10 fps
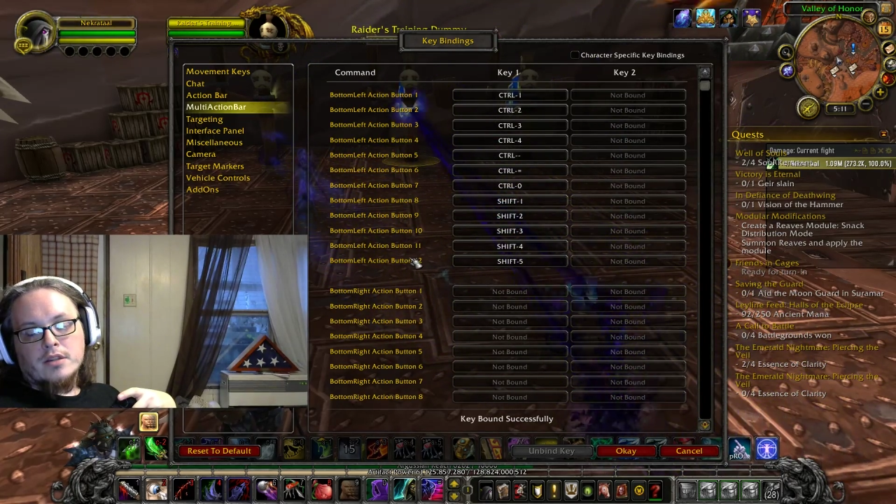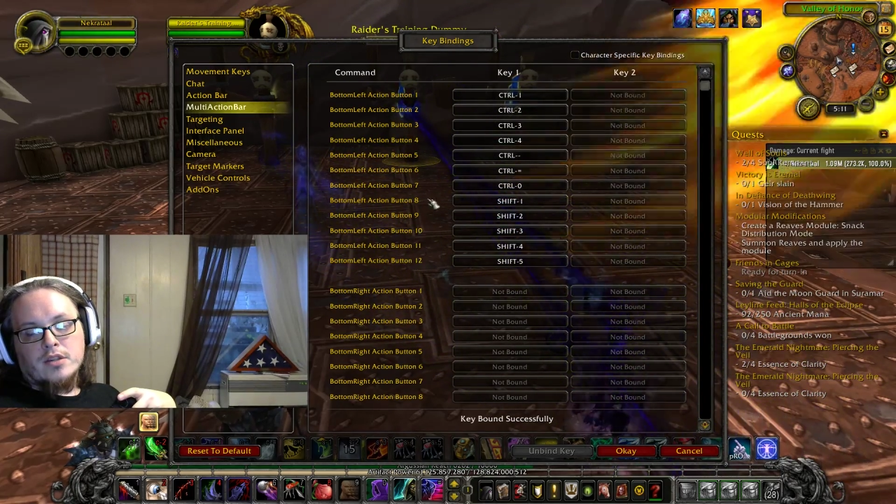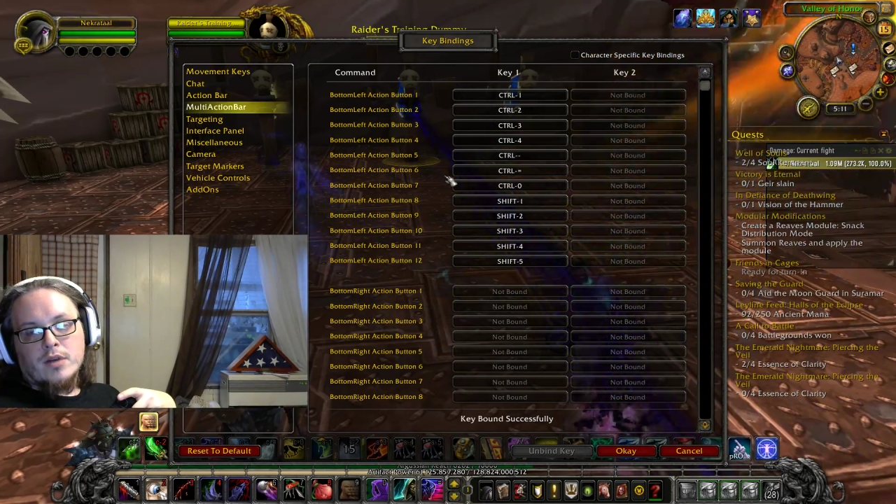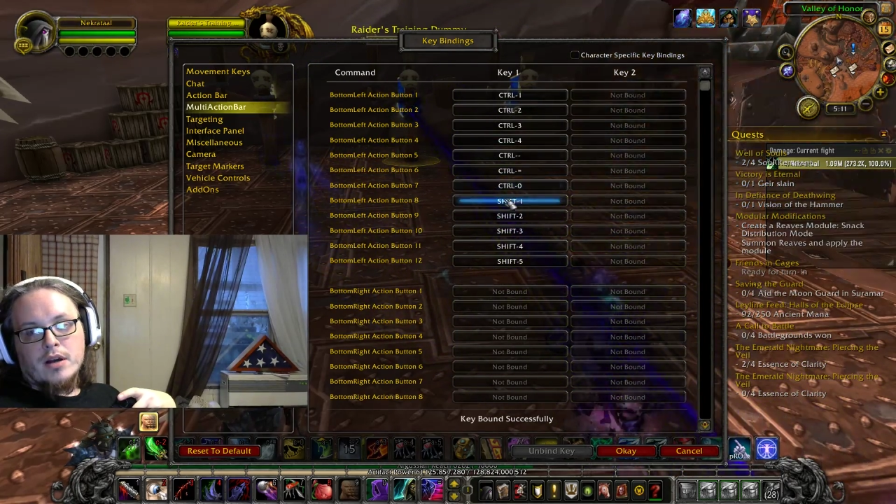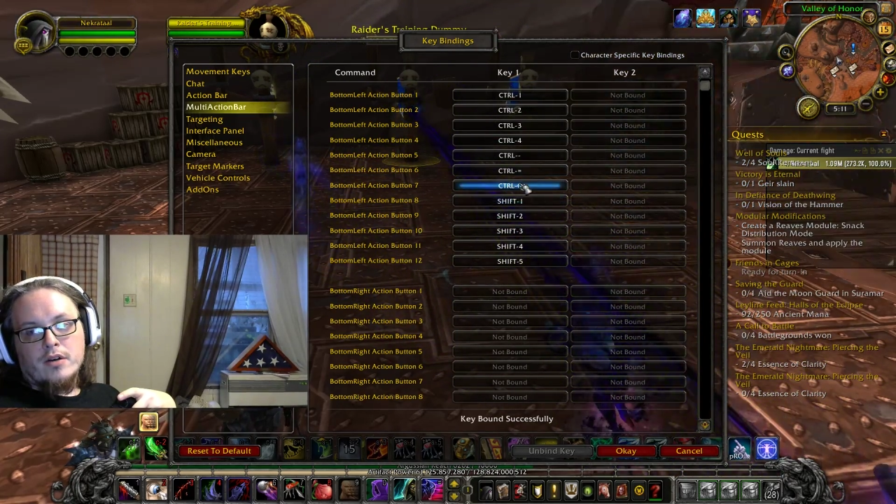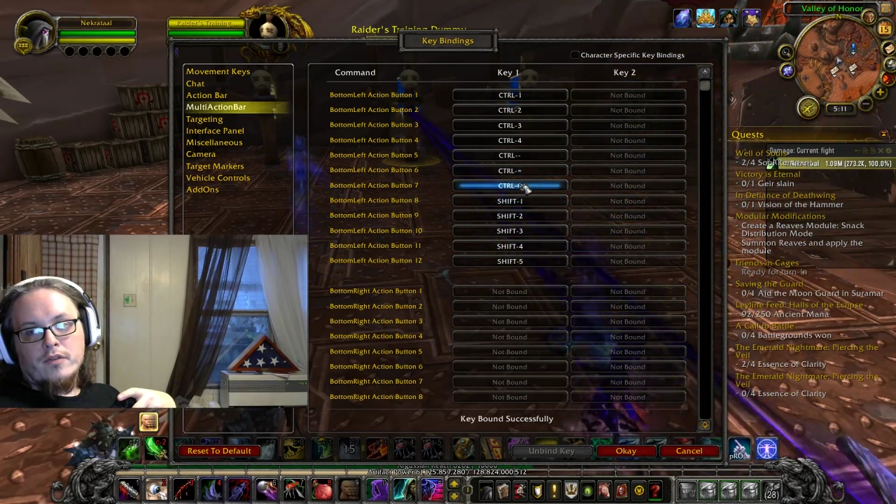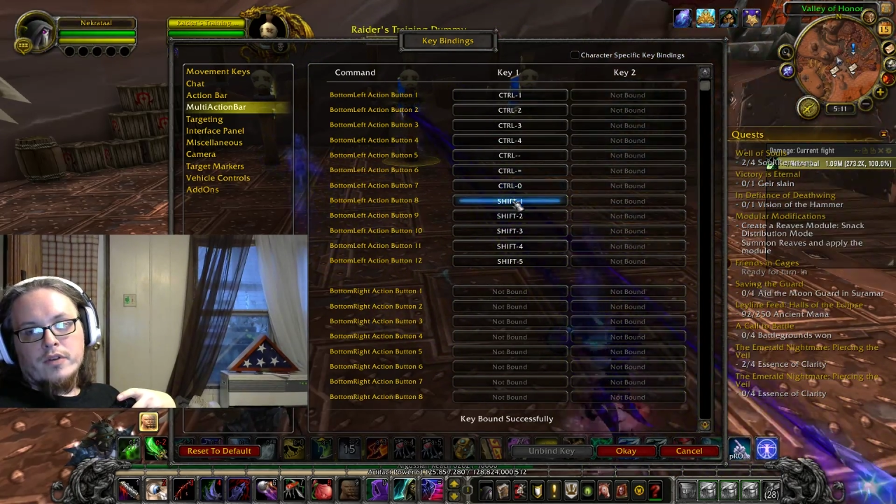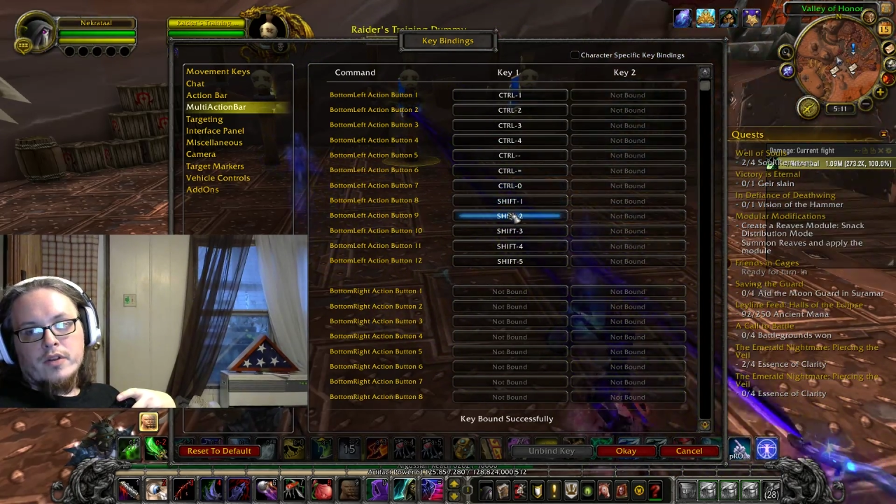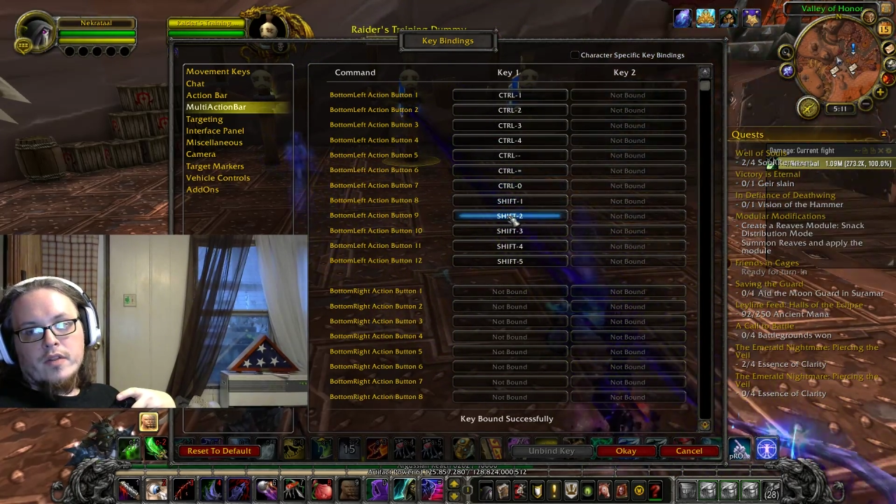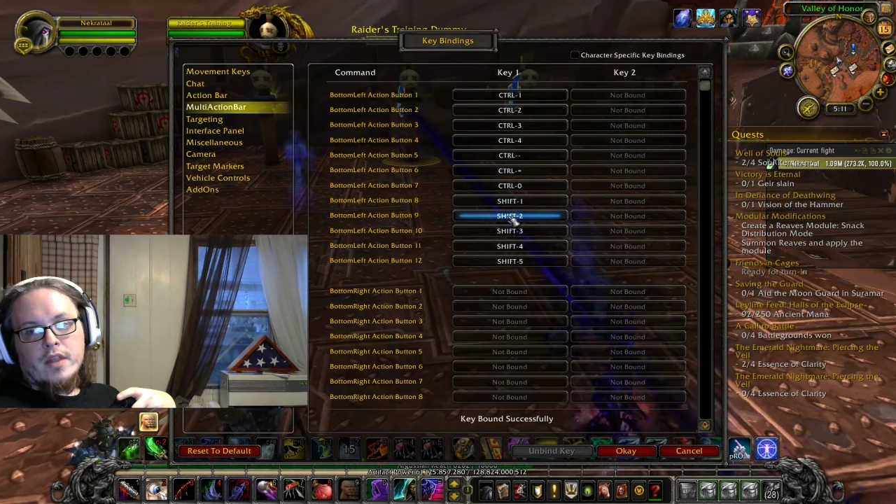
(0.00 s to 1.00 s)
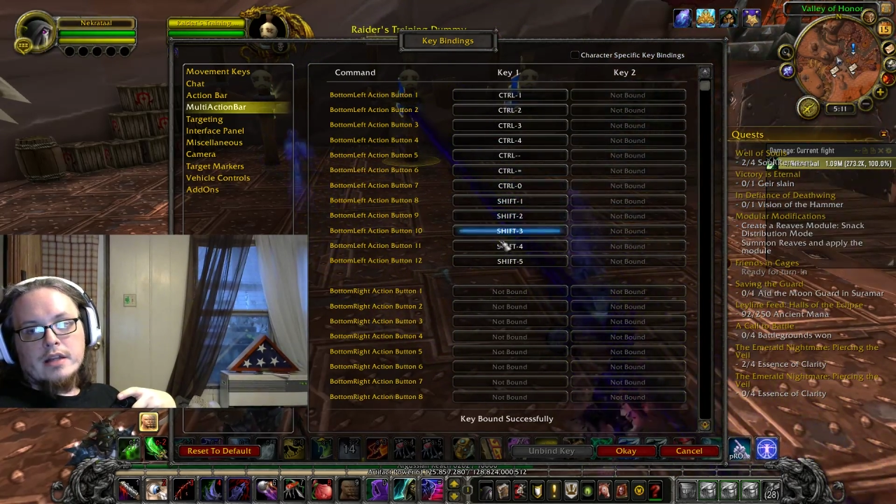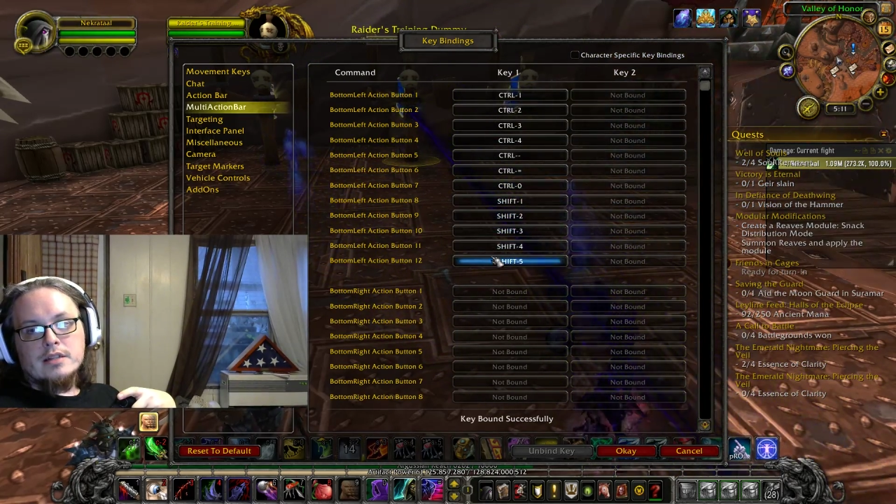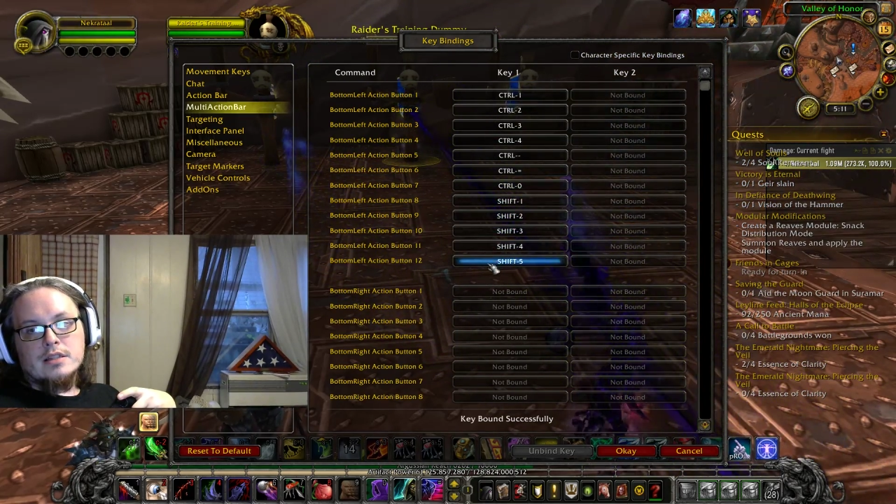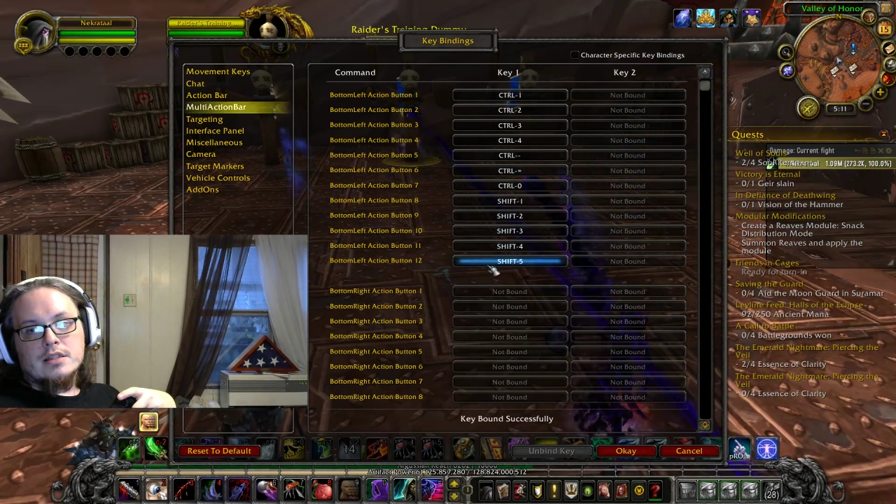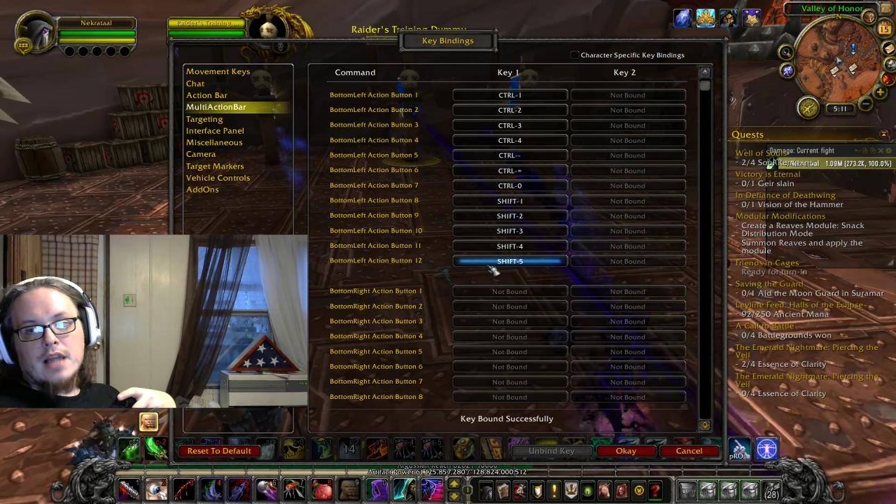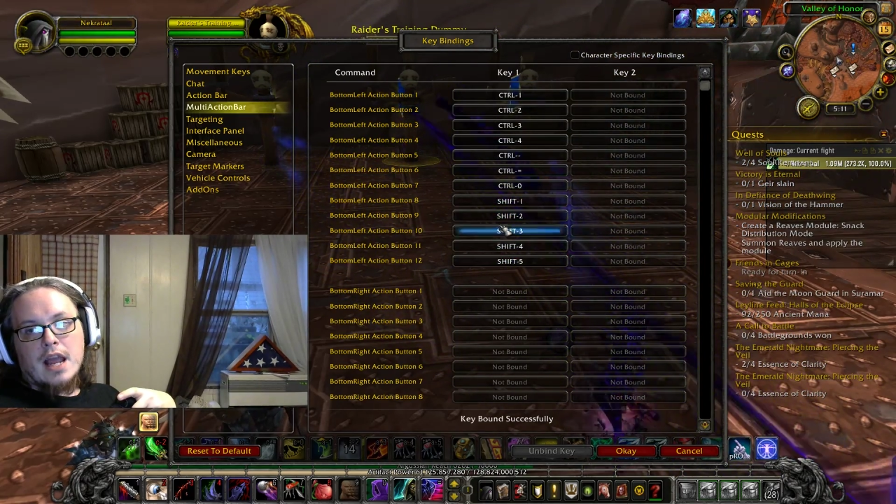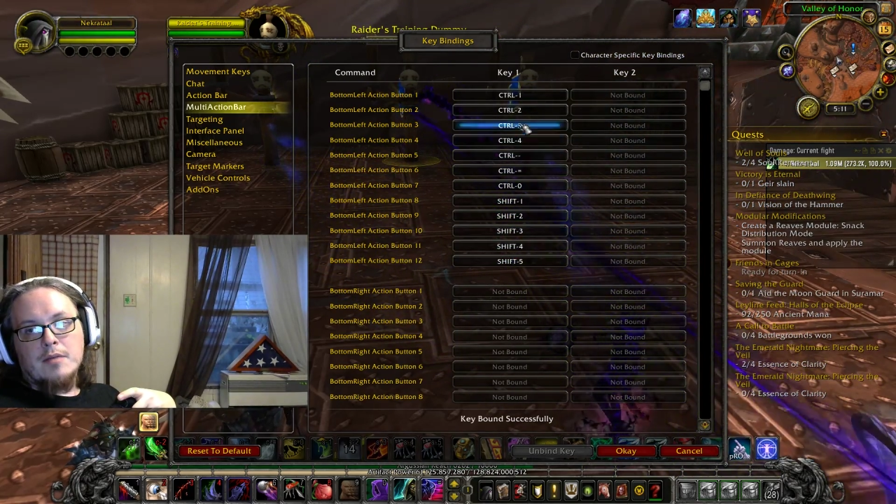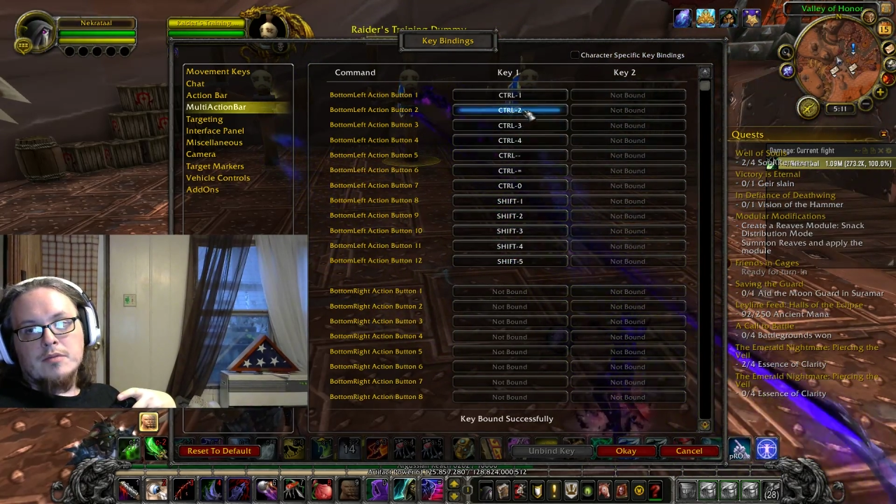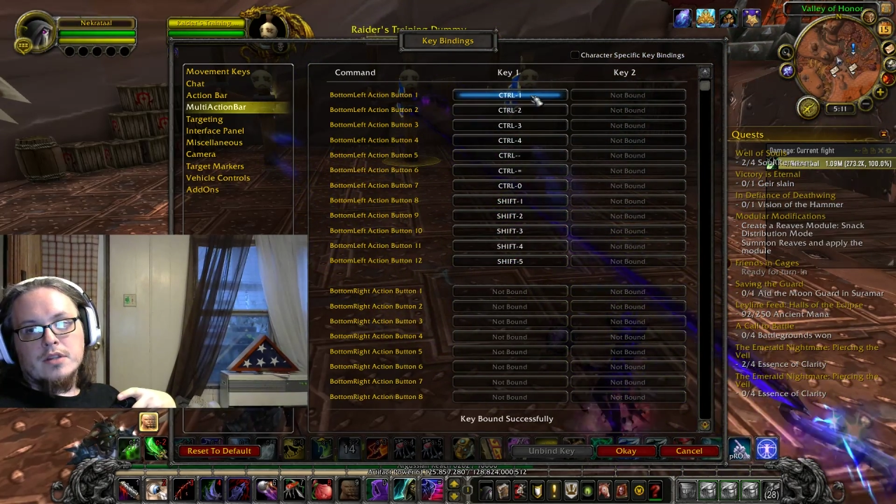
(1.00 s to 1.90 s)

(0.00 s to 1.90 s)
to 12, is the same.